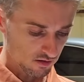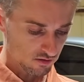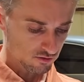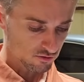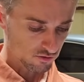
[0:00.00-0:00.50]

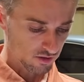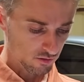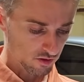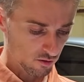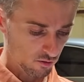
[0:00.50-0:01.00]
So now
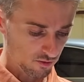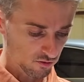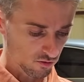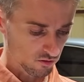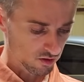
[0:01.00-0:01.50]
the equipment
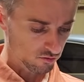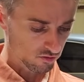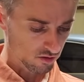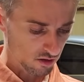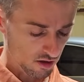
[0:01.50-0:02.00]
will connect to
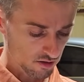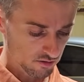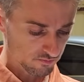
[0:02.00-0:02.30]
the car.